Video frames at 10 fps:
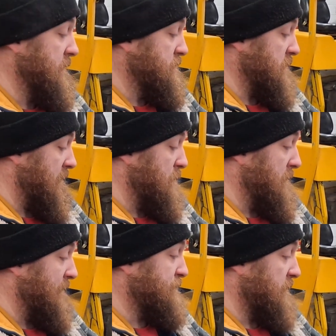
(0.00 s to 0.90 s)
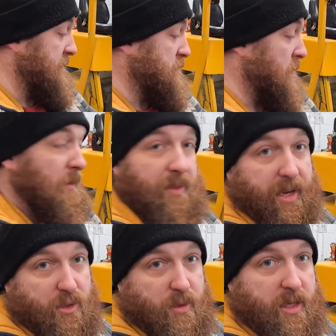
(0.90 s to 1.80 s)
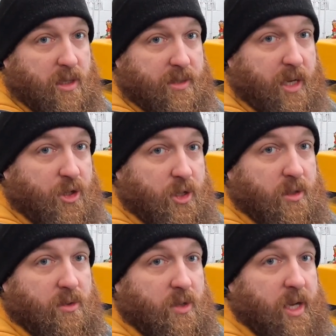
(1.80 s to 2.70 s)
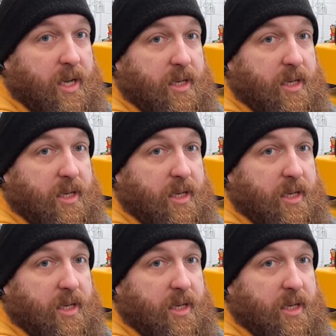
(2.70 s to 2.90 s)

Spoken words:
So I've got this one, it's reconditioned,